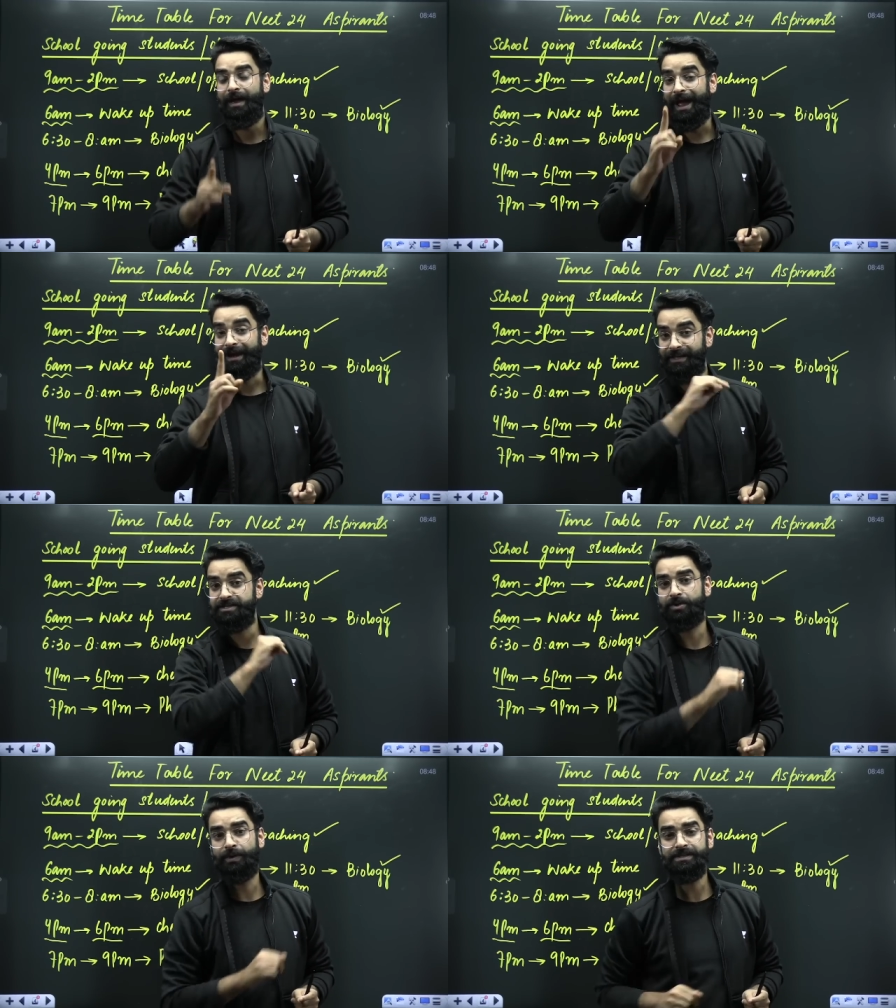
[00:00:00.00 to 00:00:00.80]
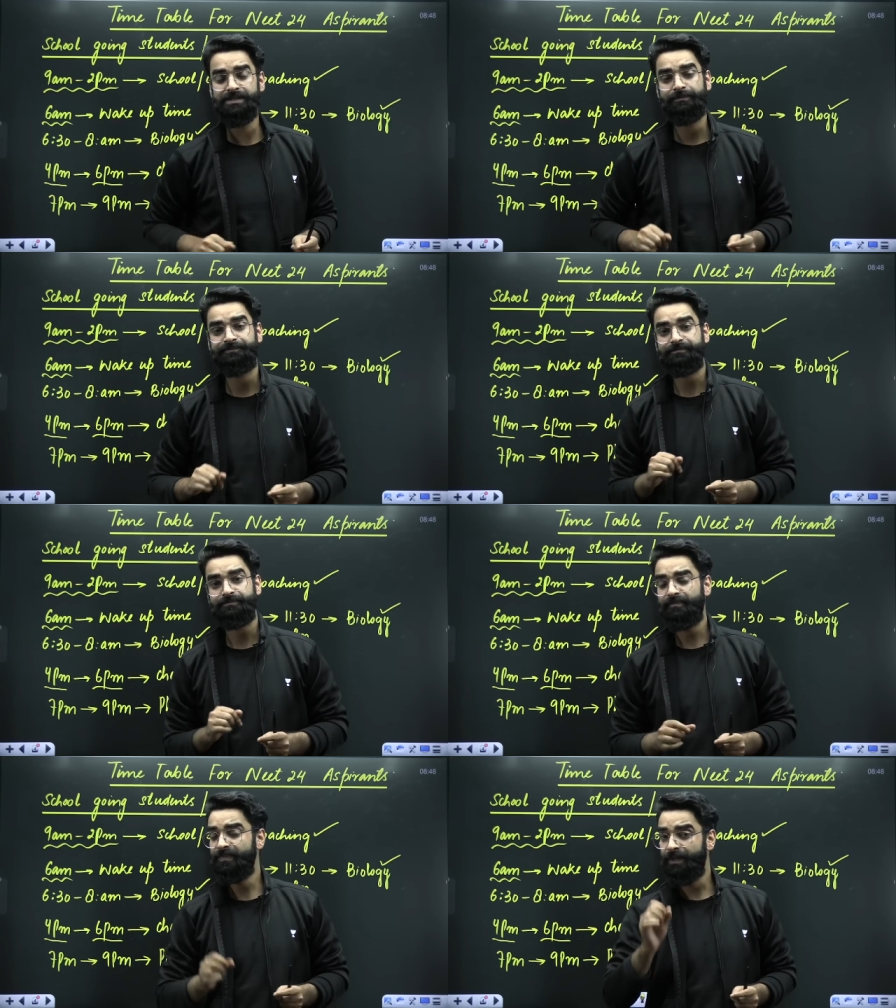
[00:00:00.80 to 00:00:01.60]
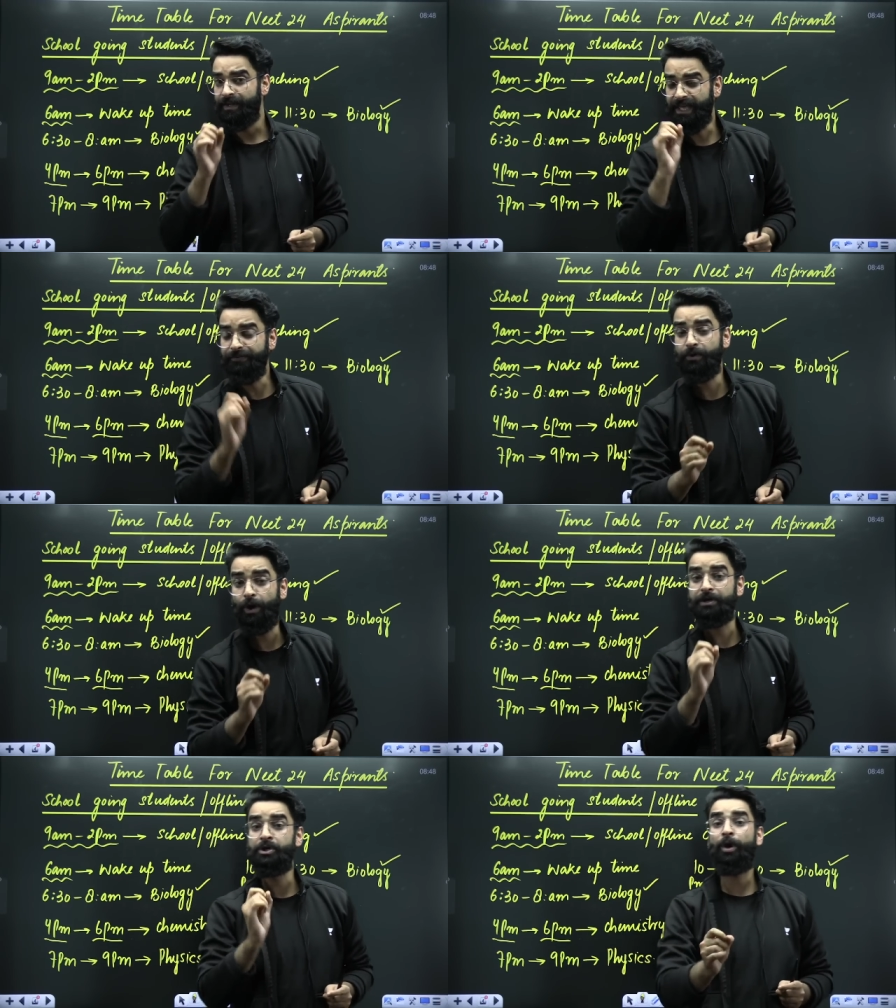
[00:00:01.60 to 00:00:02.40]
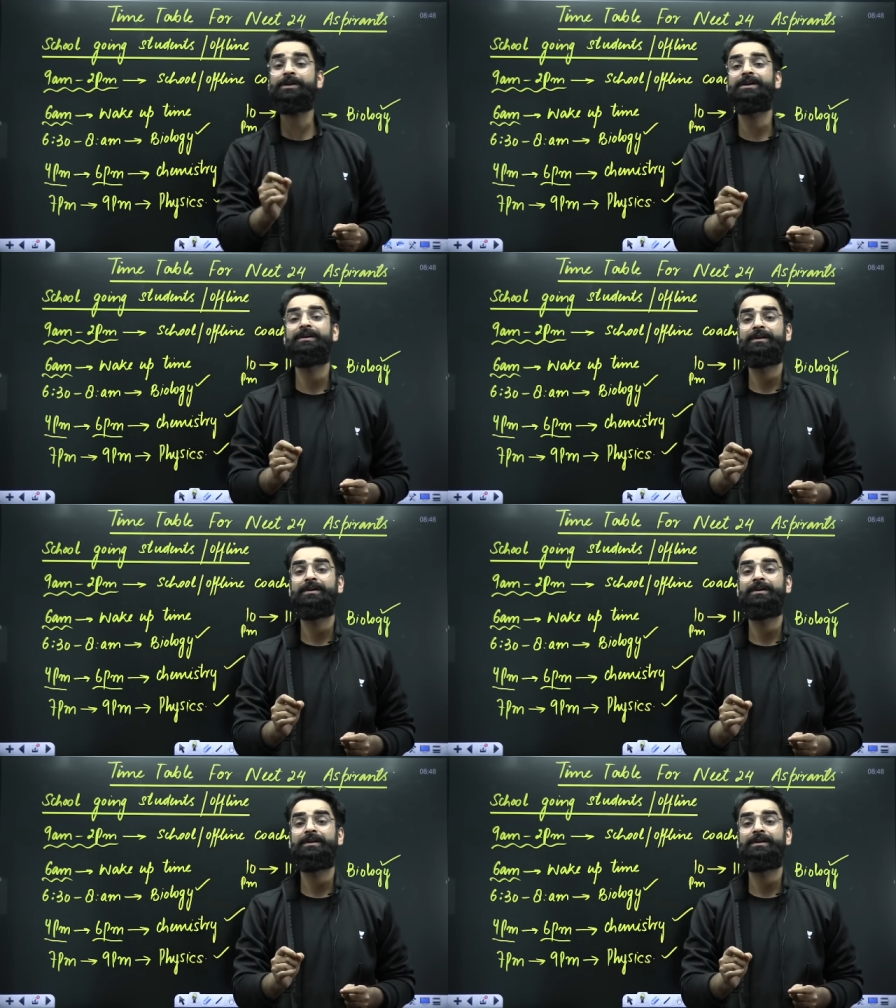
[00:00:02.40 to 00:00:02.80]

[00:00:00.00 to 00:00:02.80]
And dear students, if you are not